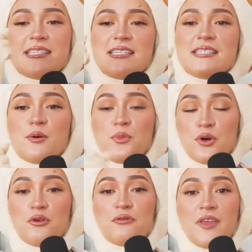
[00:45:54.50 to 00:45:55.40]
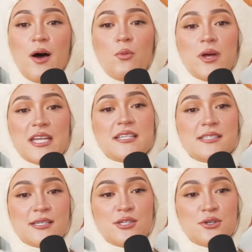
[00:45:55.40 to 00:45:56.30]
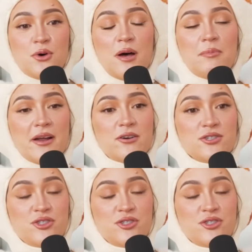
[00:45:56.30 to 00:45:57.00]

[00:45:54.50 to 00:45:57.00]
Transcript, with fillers: is proof that we need to do a better